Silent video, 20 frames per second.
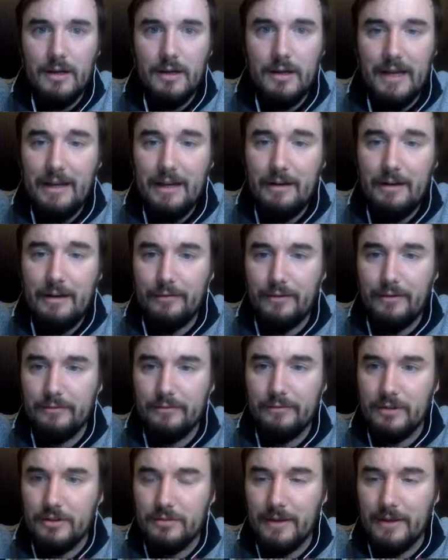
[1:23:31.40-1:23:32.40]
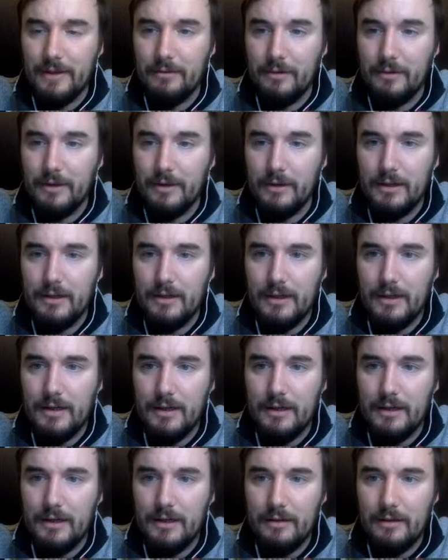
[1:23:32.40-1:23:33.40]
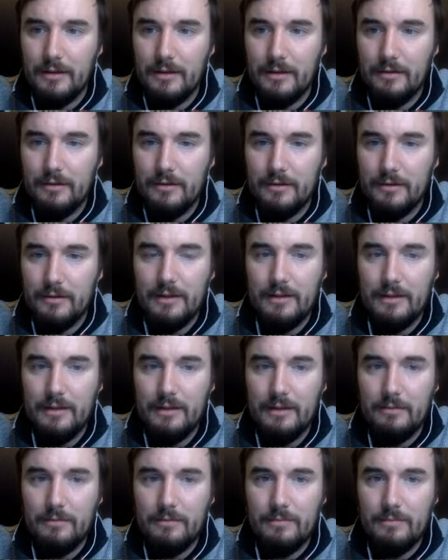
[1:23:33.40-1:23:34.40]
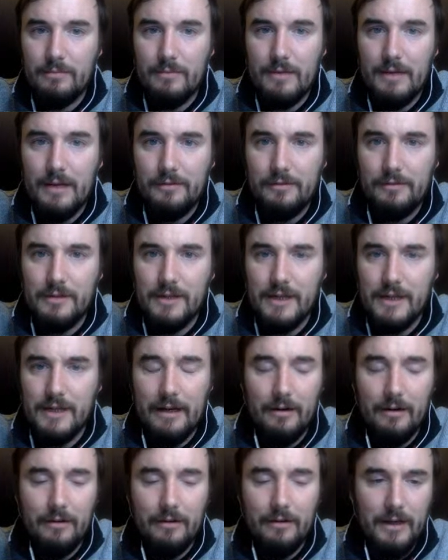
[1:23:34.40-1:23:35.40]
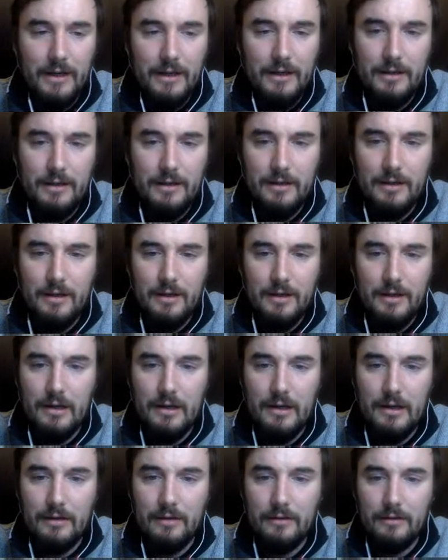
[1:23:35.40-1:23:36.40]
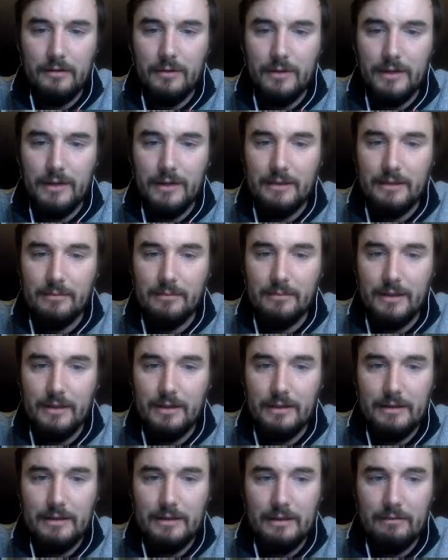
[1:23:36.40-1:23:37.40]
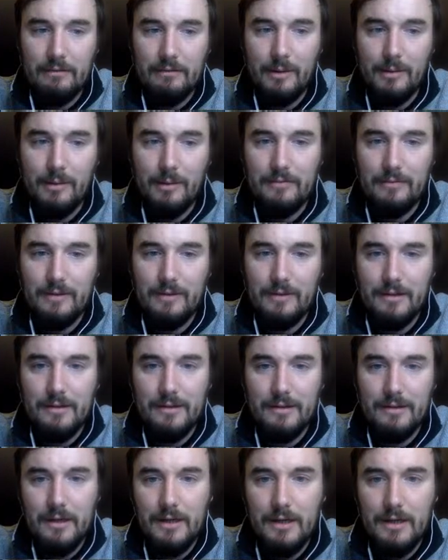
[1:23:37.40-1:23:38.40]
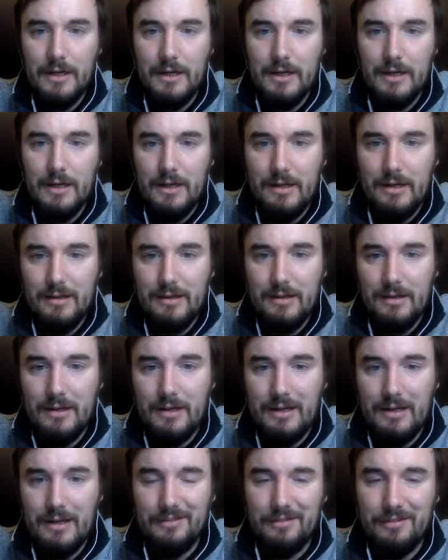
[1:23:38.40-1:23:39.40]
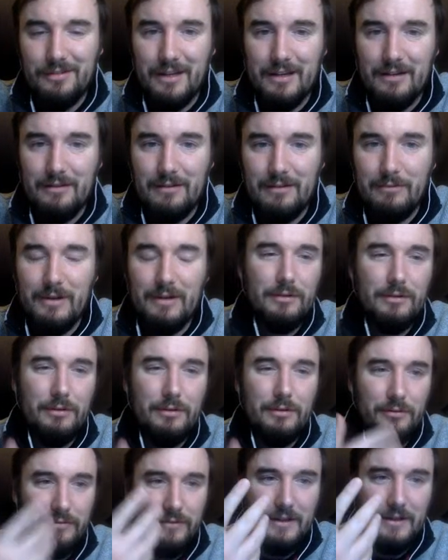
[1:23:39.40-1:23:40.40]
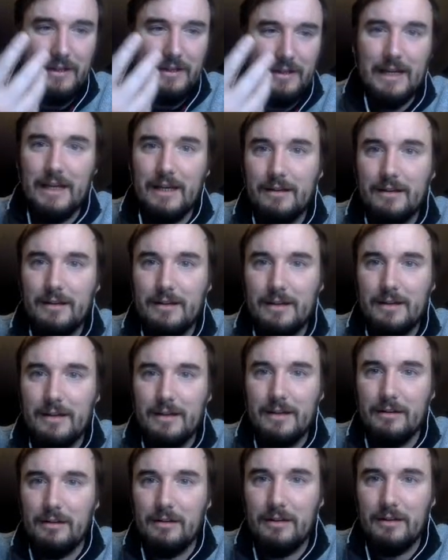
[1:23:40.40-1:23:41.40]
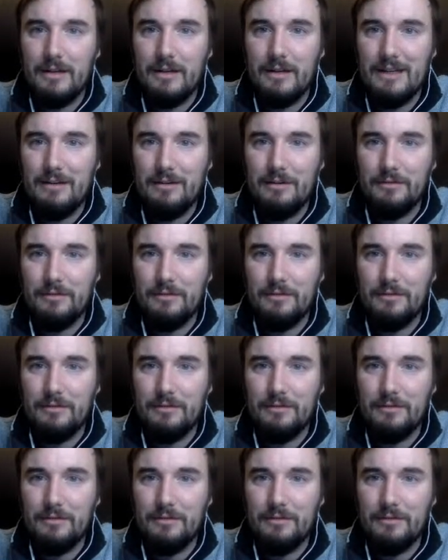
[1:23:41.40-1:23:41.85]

Hake are fun fish, by the way. I used to take care of hake in an aquarium, and they remind me of, like... It's like, whenever you would feed hake, it